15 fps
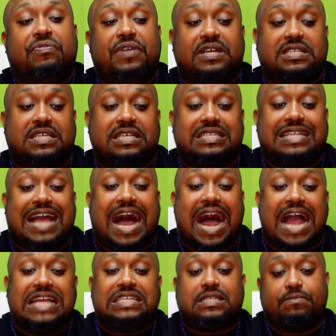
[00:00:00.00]
This is the
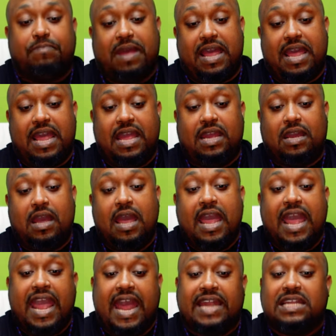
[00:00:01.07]
Ice Mag,
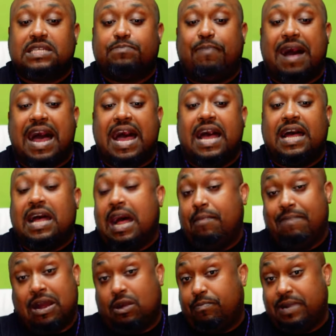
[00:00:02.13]
and it's by,
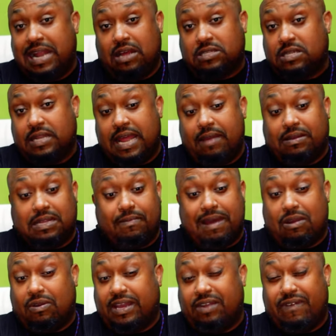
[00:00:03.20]
I'm not going to pronounce the name because I'm
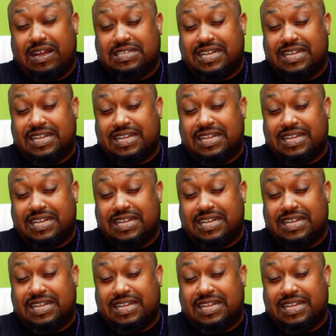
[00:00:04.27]
not going to get it right.